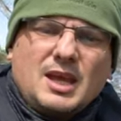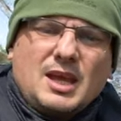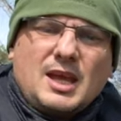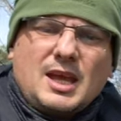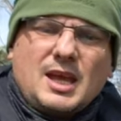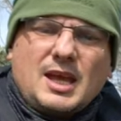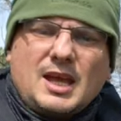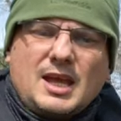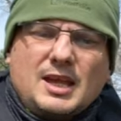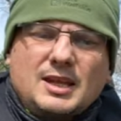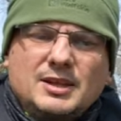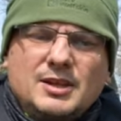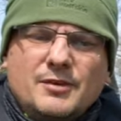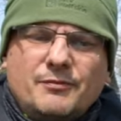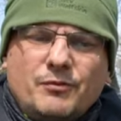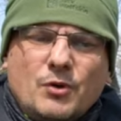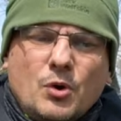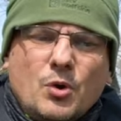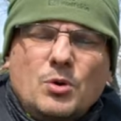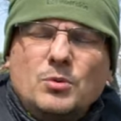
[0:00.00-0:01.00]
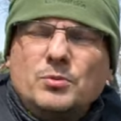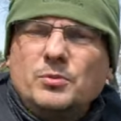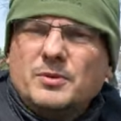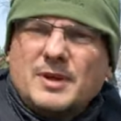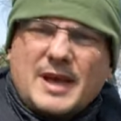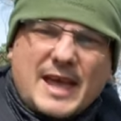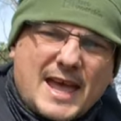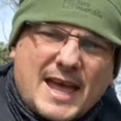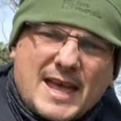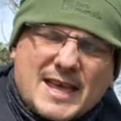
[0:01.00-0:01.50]
and the phone
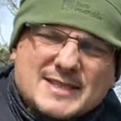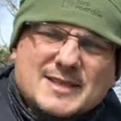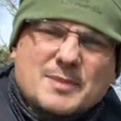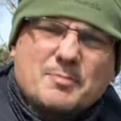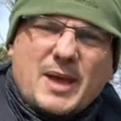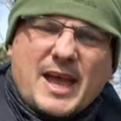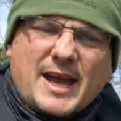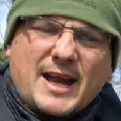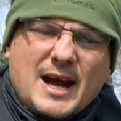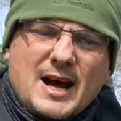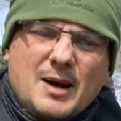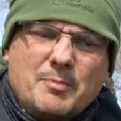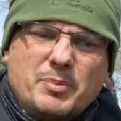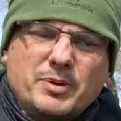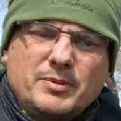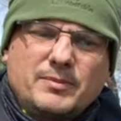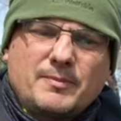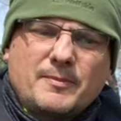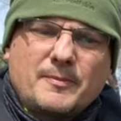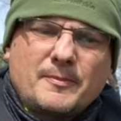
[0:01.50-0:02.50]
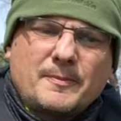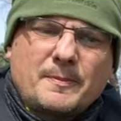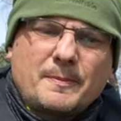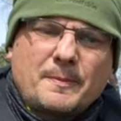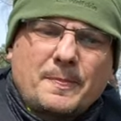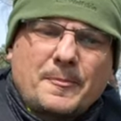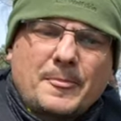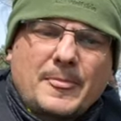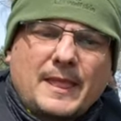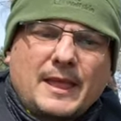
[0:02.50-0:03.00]
as a backup.
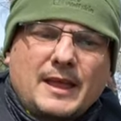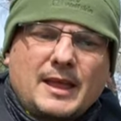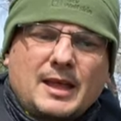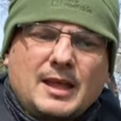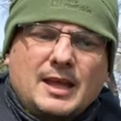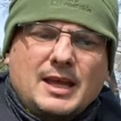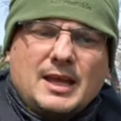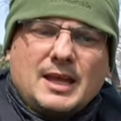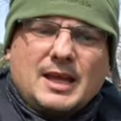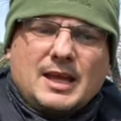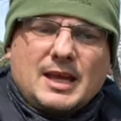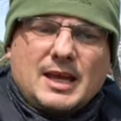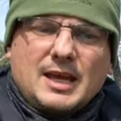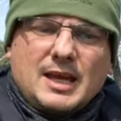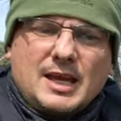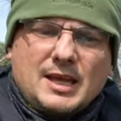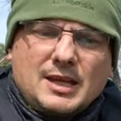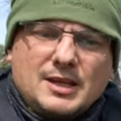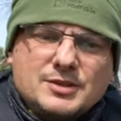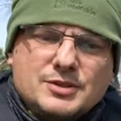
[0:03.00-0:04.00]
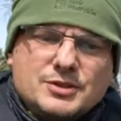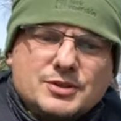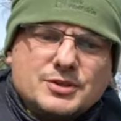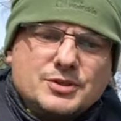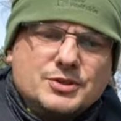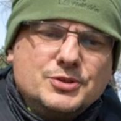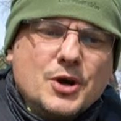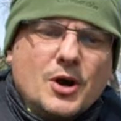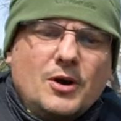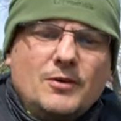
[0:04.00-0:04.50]
And
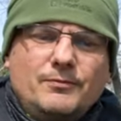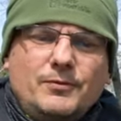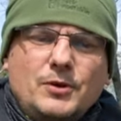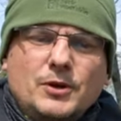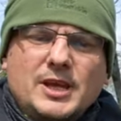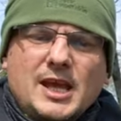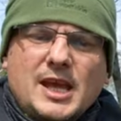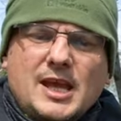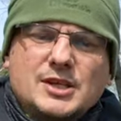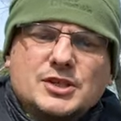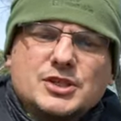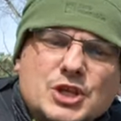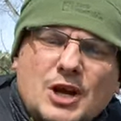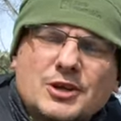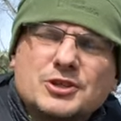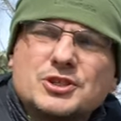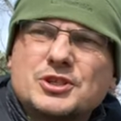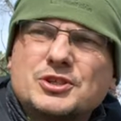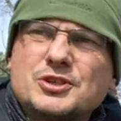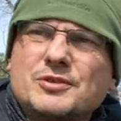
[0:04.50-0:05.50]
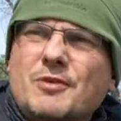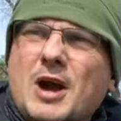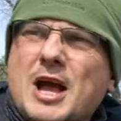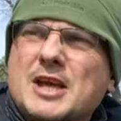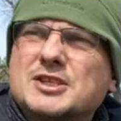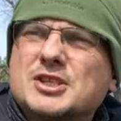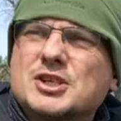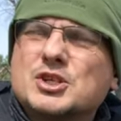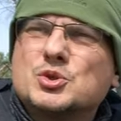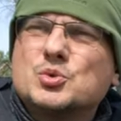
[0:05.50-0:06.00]
don't forget, charging
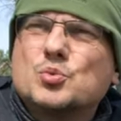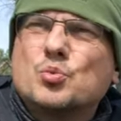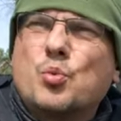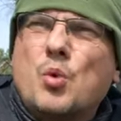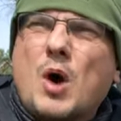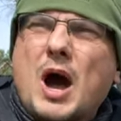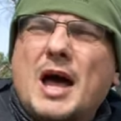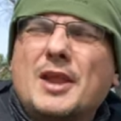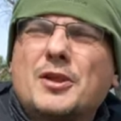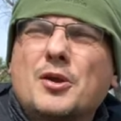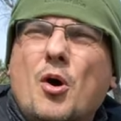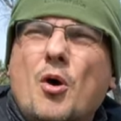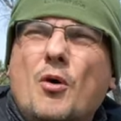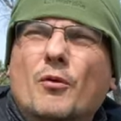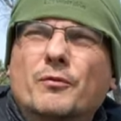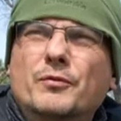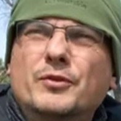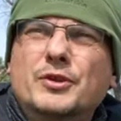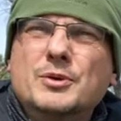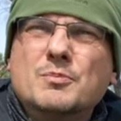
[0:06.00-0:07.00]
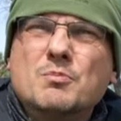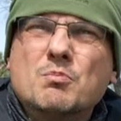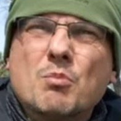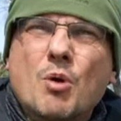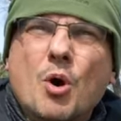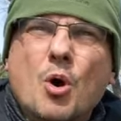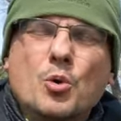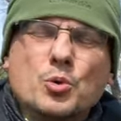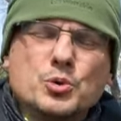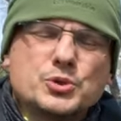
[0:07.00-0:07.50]
device is one of the
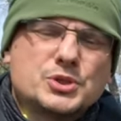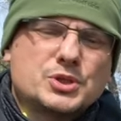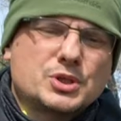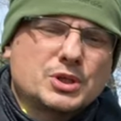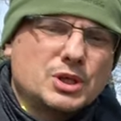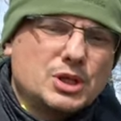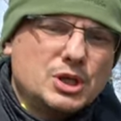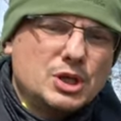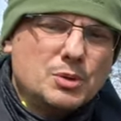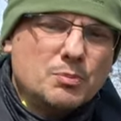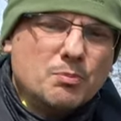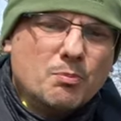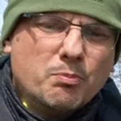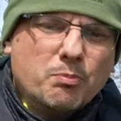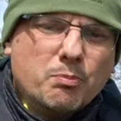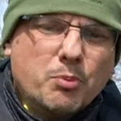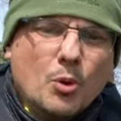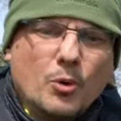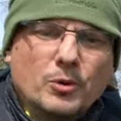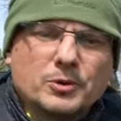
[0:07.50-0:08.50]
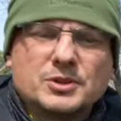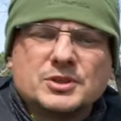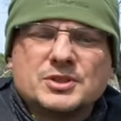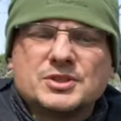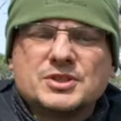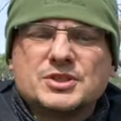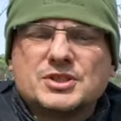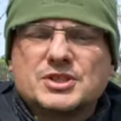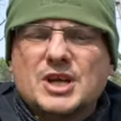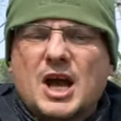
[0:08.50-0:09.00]
most
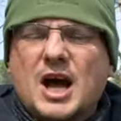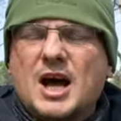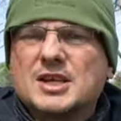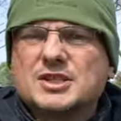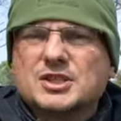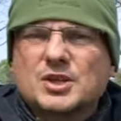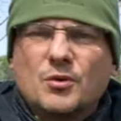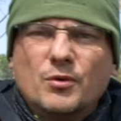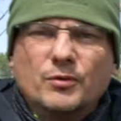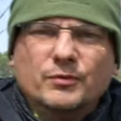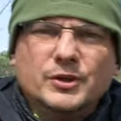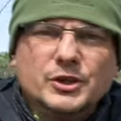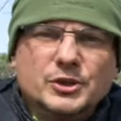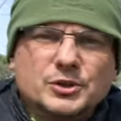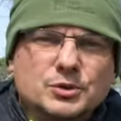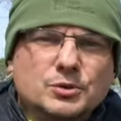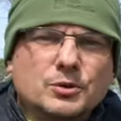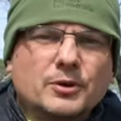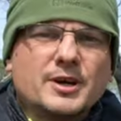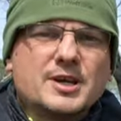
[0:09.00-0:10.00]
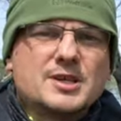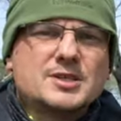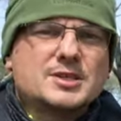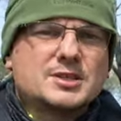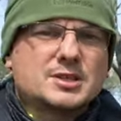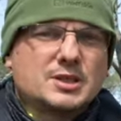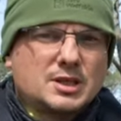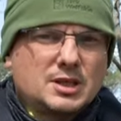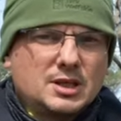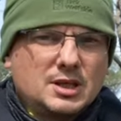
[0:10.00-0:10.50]
important tasks of the
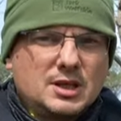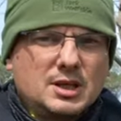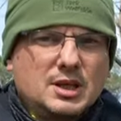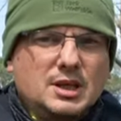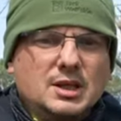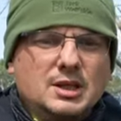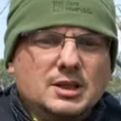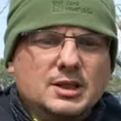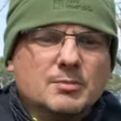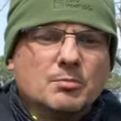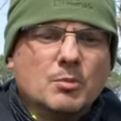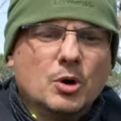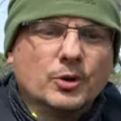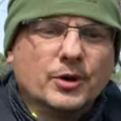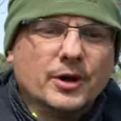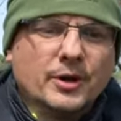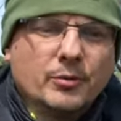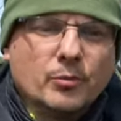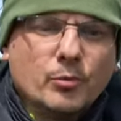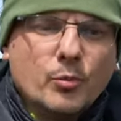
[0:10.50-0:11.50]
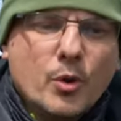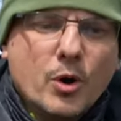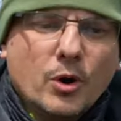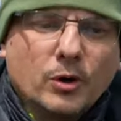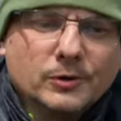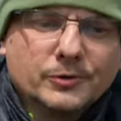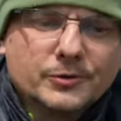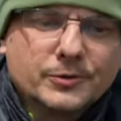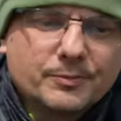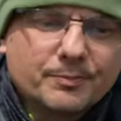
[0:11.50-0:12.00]
tourist in the modern
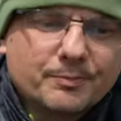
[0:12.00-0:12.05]
world.